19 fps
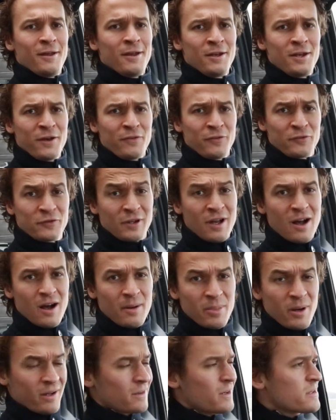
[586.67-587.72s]
Enough of the car
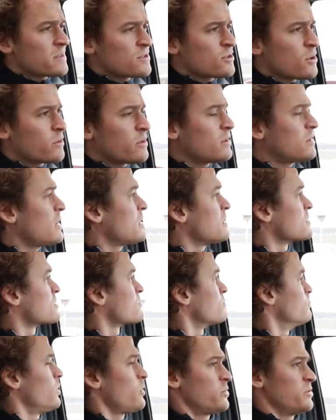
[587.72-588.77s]
park, let's show the
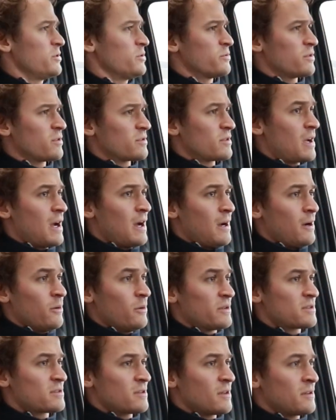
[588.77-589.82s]
Danish road users how
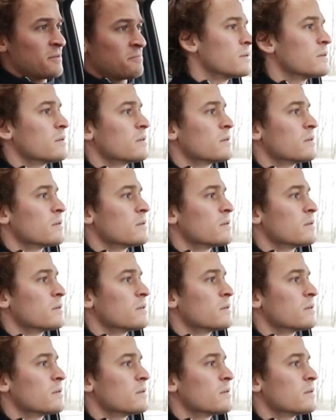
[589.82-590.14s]
it's done.